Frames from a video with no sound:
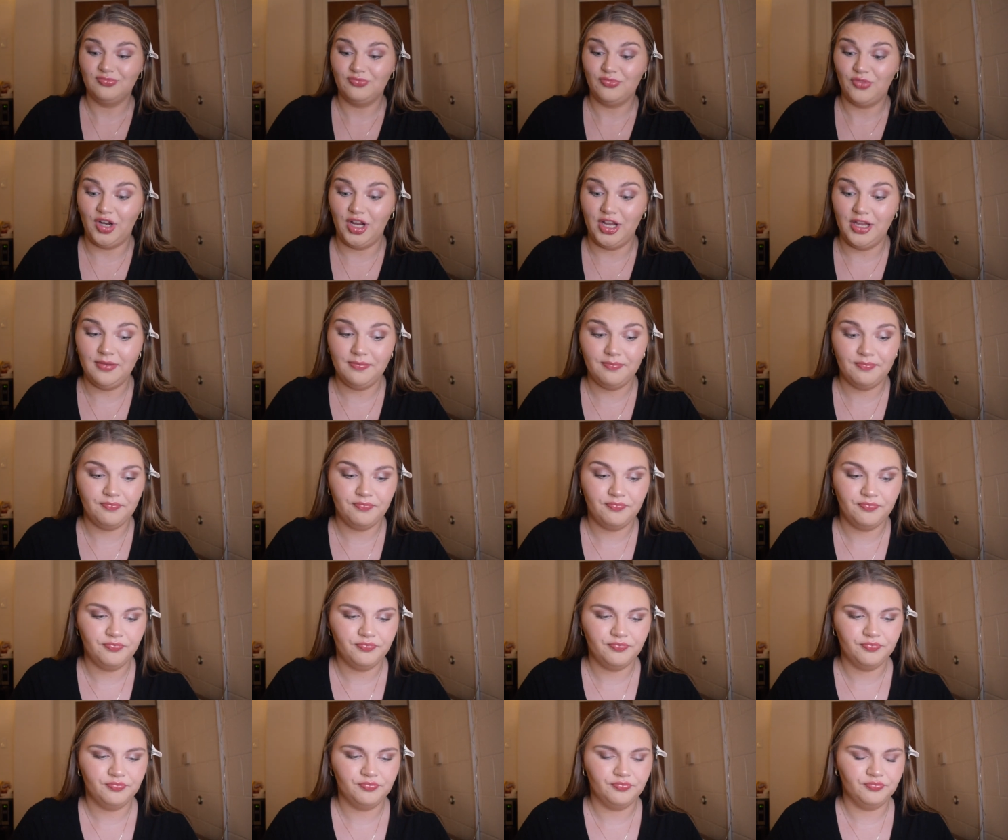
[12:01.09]
Right?
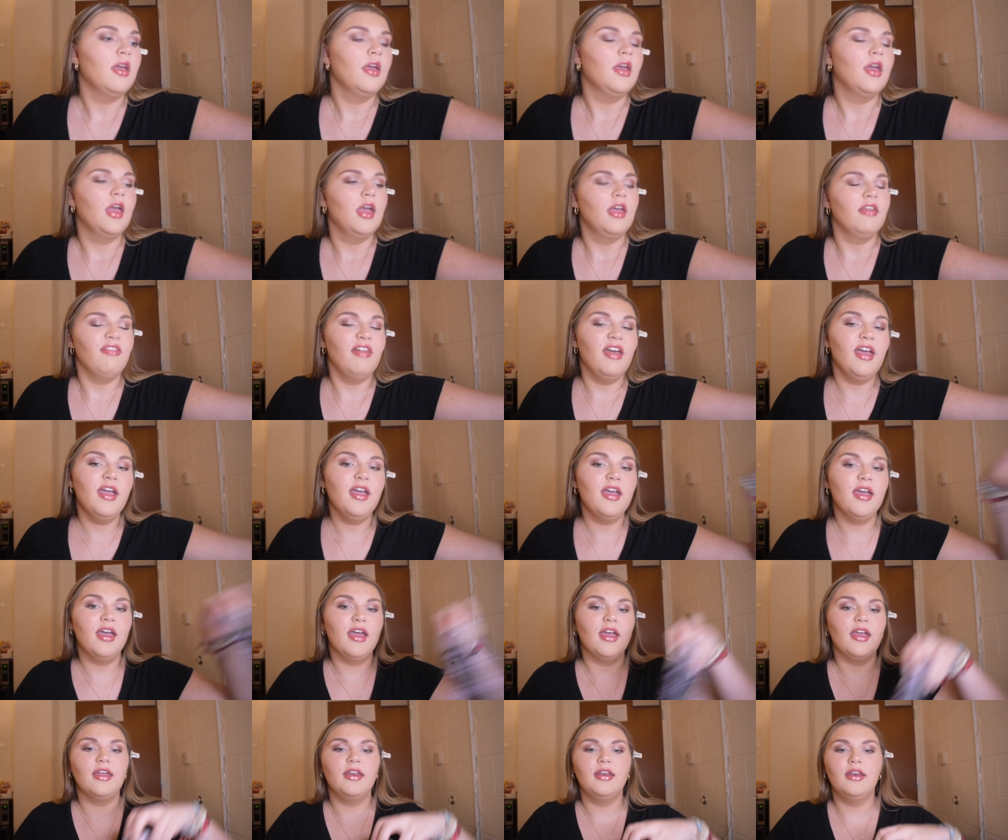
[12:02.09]
And
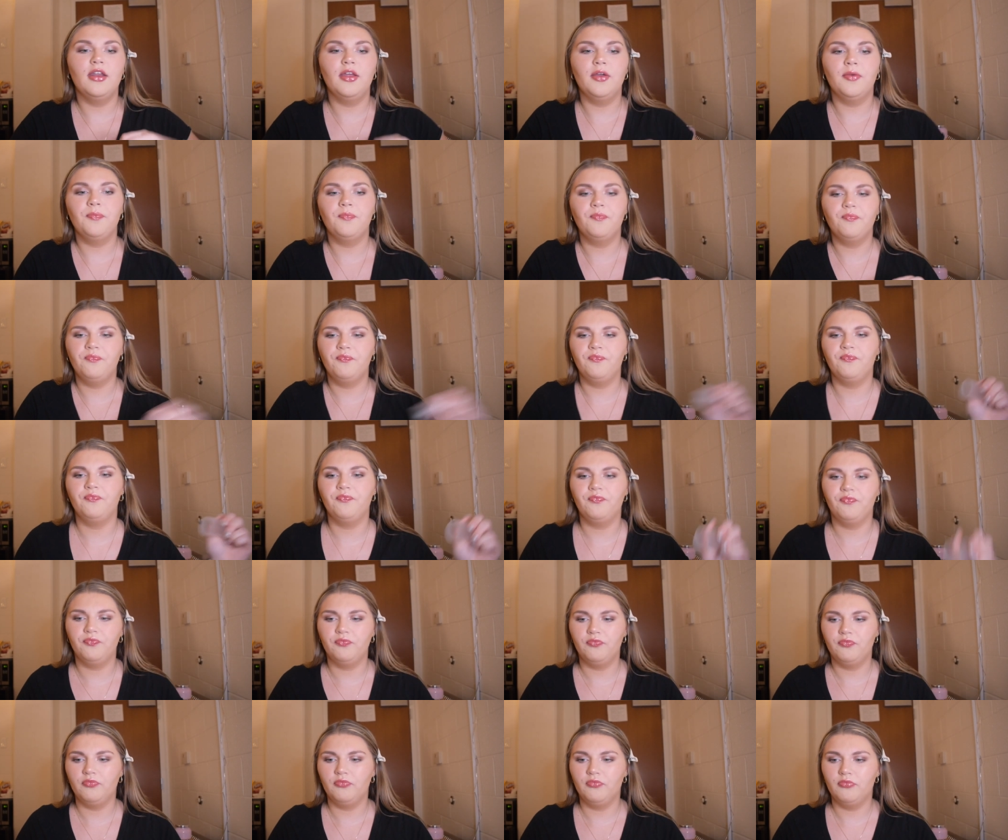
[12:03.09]
then
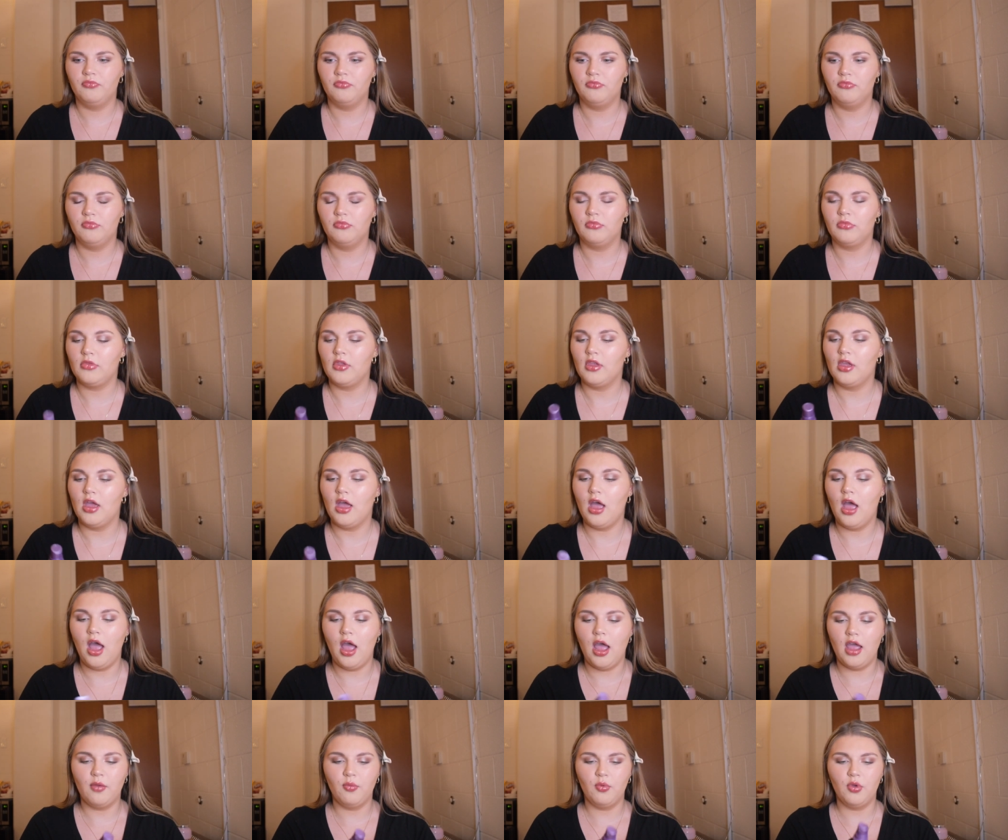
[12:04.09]

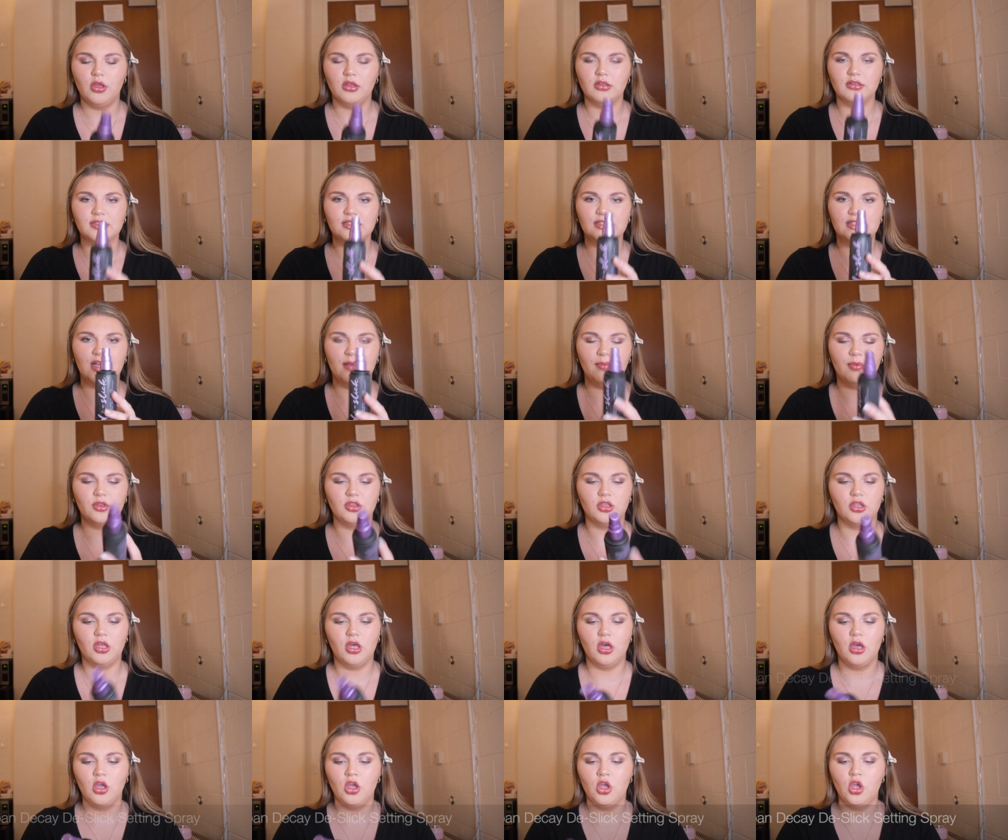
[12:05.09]
I will set with
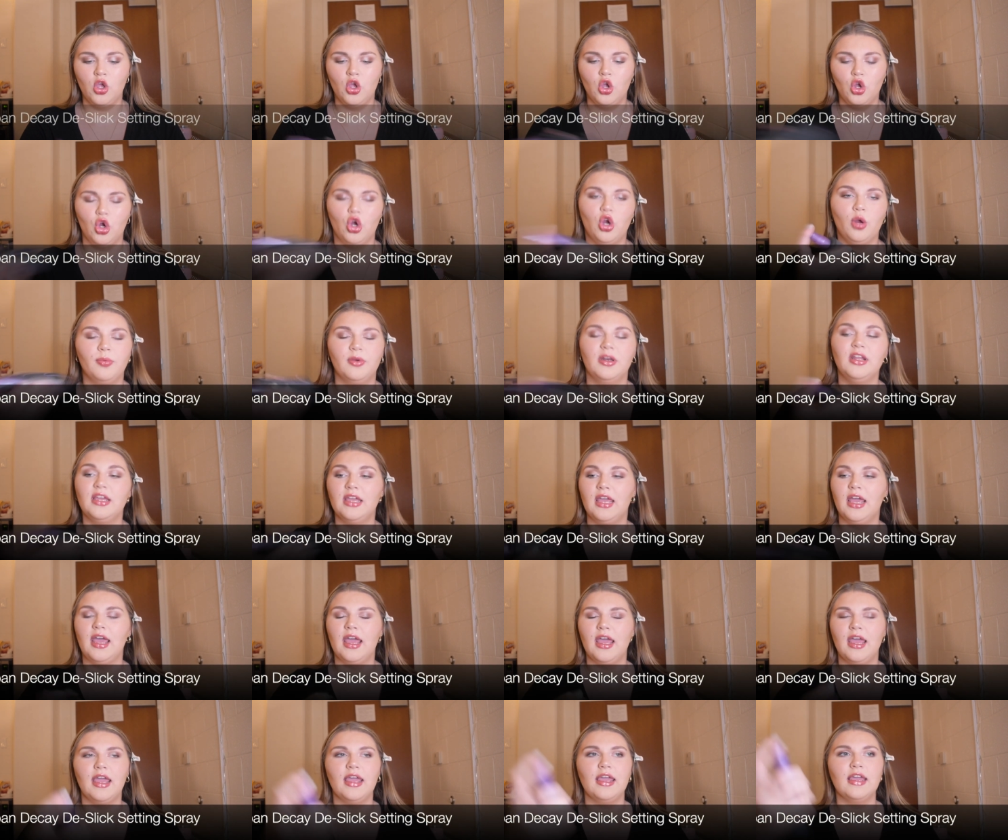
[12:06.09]
the Urban
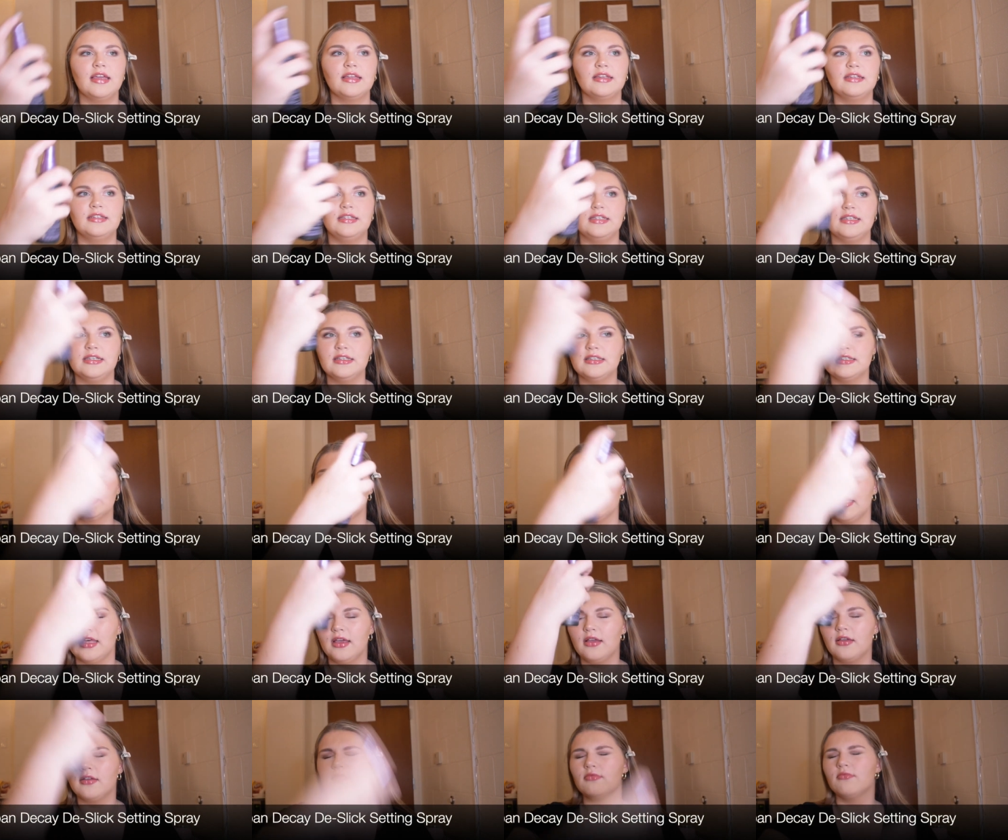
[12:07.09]
Decay
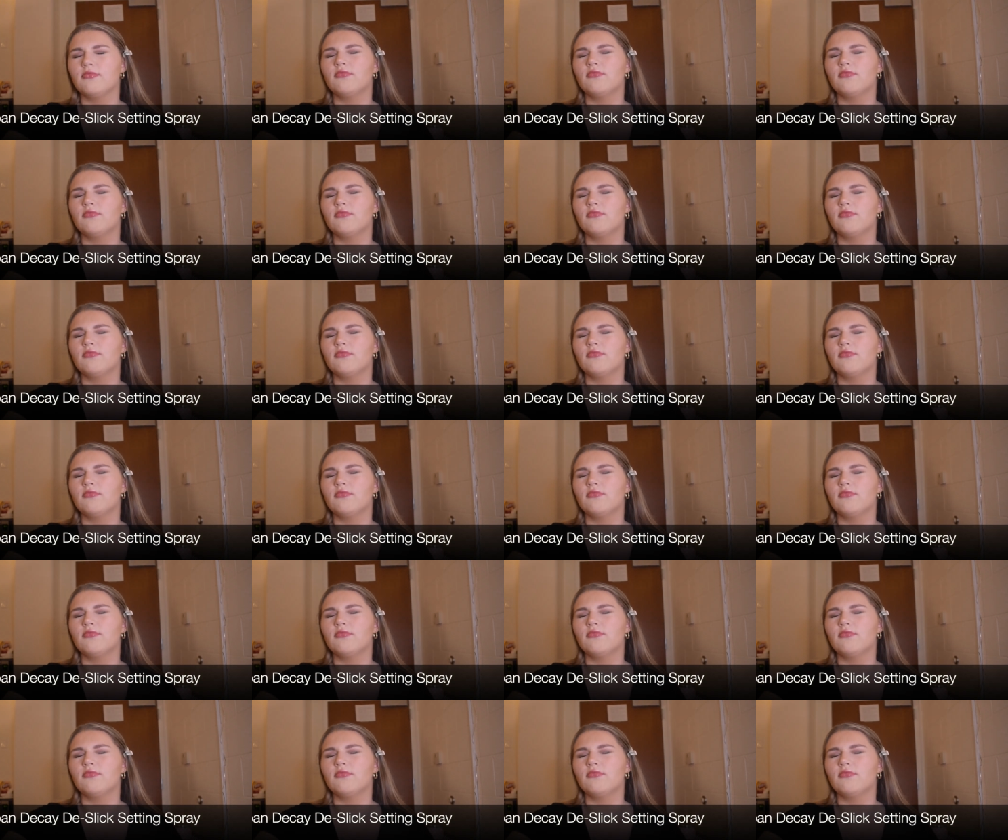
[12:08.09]
De-Slick.